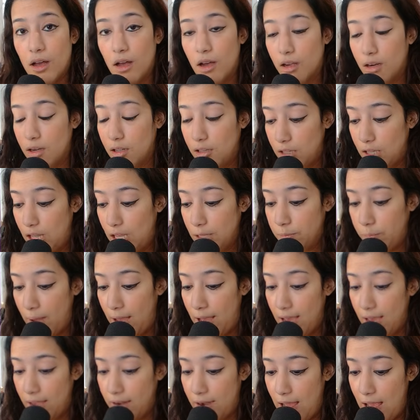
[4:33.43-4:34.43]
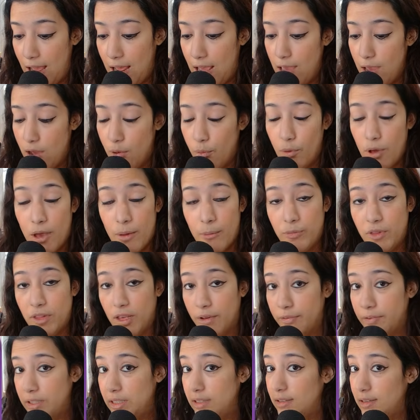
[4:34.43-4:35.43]
cloth pad. I am
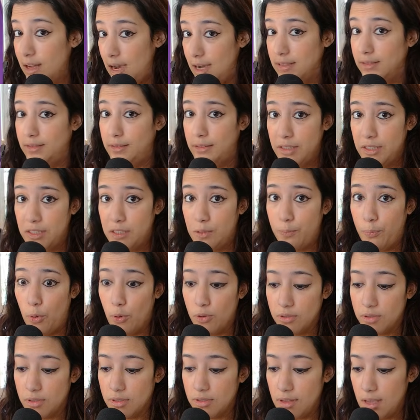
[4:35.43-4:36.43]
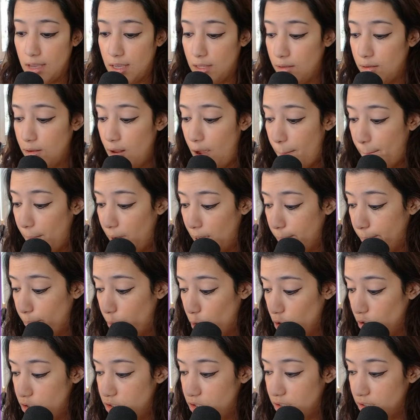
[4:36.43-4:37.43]
definitely not disappointed in my
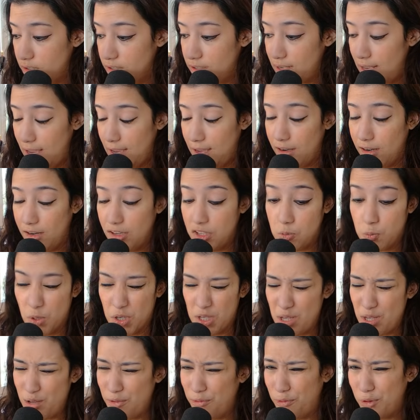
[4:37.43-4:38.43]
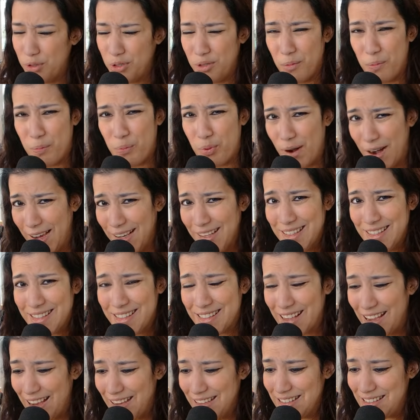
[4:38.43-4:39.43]
purchase, and especially for the price,
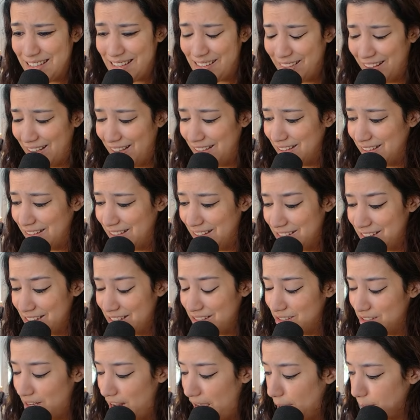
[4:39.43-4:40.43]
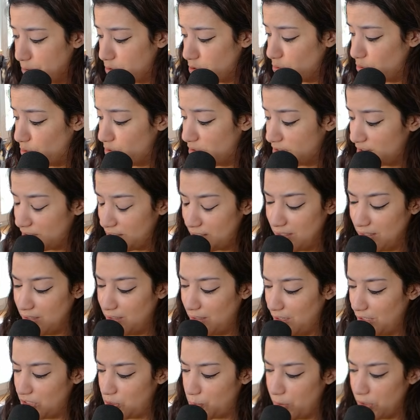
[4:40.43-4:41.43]
guys, this is an absolute steal,
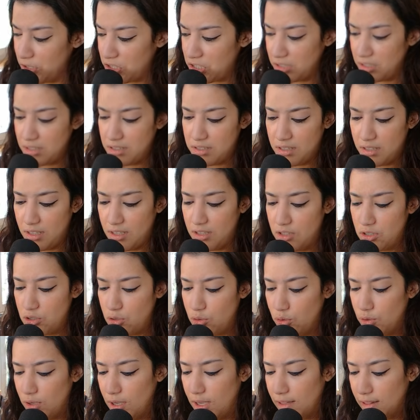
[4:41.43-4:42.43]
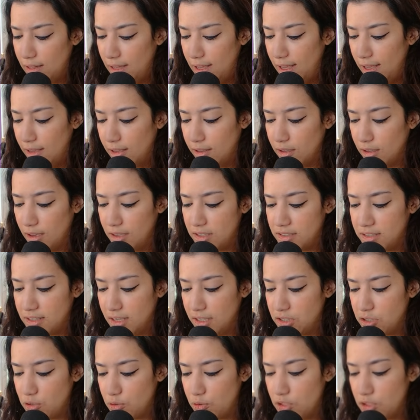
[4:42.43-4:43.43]
especially since you get
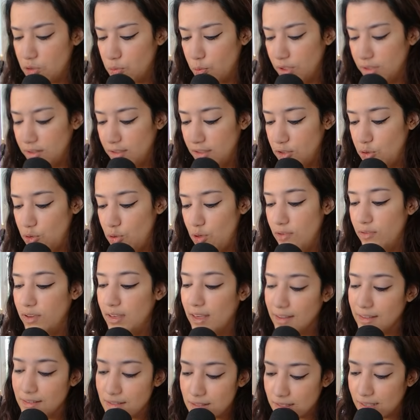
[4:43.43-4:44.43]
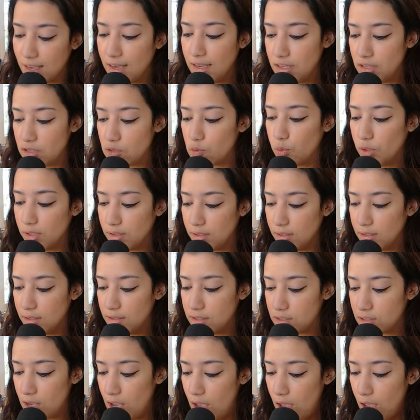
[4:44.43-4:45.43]
accessories with this. You even get skates with
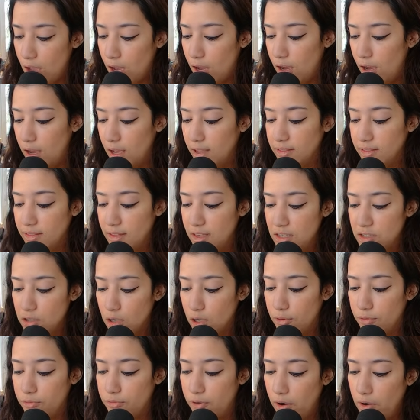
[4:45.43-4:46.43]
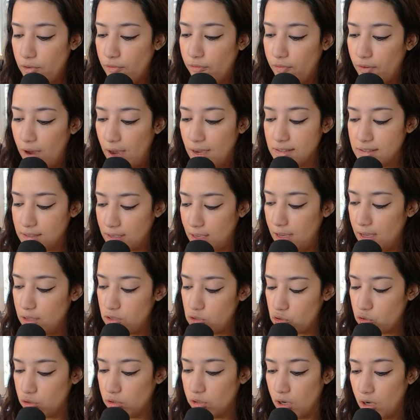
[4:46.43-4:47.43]
this, and these are very fast
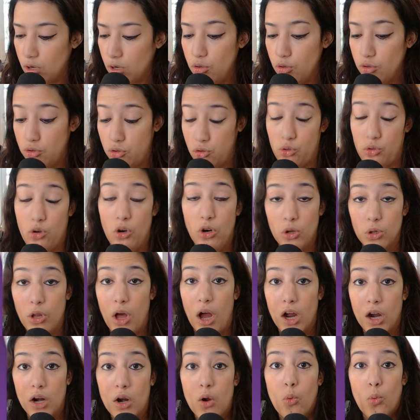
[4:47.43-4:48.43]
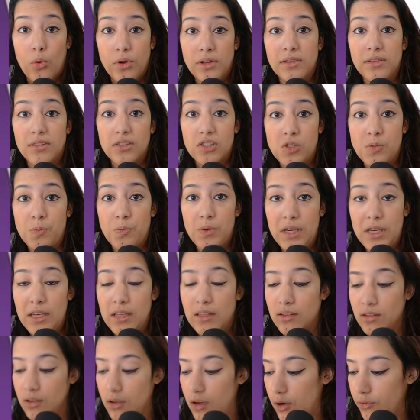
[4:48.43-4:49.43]
skates to go along with the
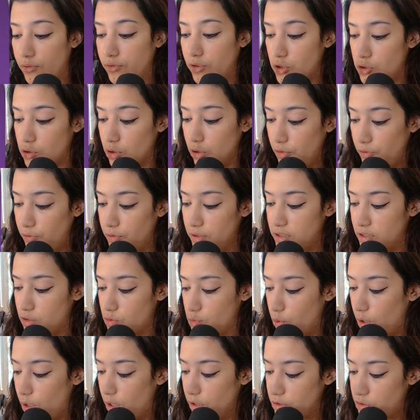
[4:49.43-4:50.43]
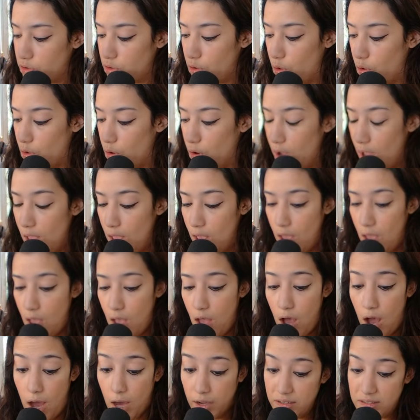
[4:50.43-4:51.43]
speed of the surface as well. So
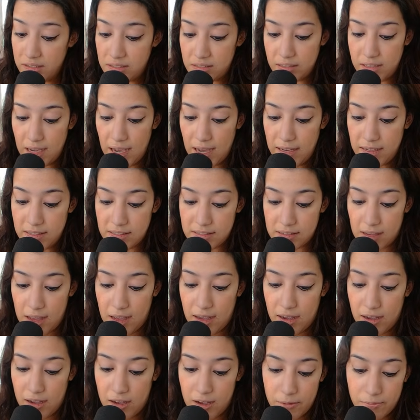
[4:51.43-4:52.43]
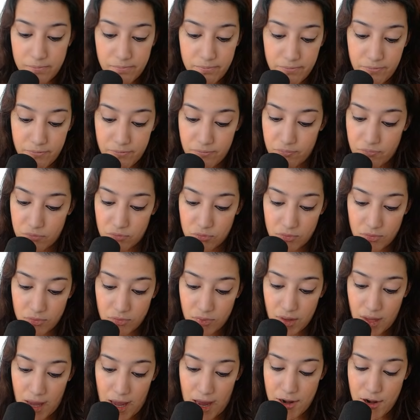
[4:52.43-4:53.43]
honestly, guys,
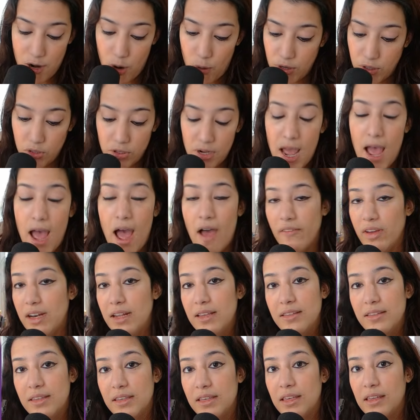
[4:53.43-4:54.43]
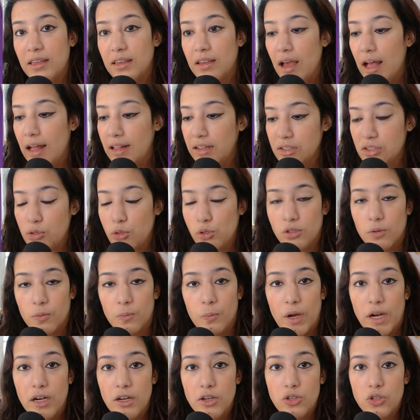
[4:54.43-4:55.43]
I know I don't have anything else to
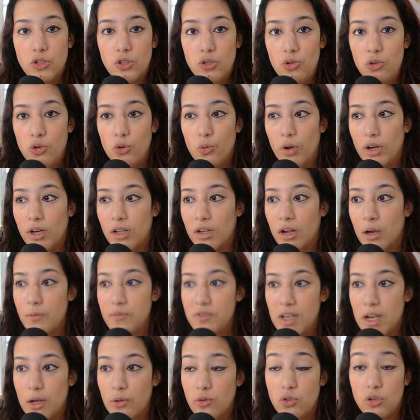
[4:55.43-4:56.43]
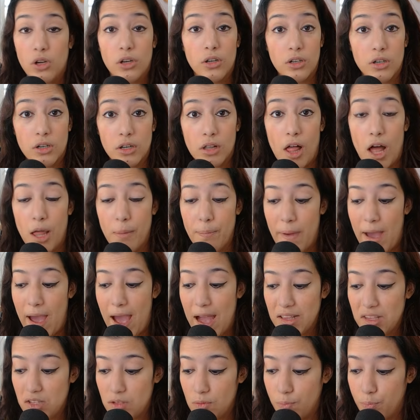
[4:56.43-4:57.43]
compare it to when it comes down to other cloud
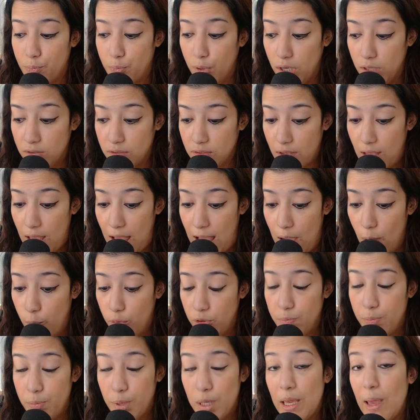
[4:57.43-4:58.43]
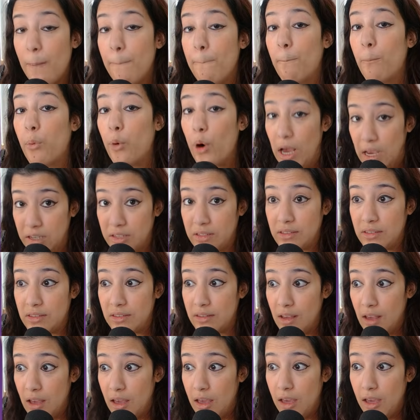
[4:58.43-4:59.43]
pads, but I would be impressed
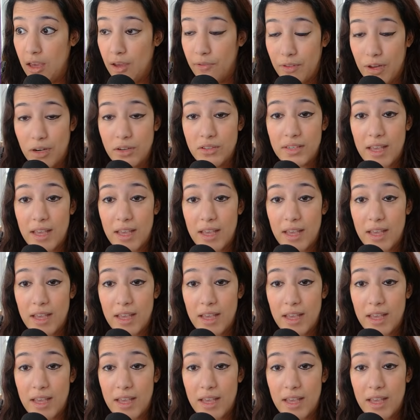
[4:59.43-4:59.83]
if there's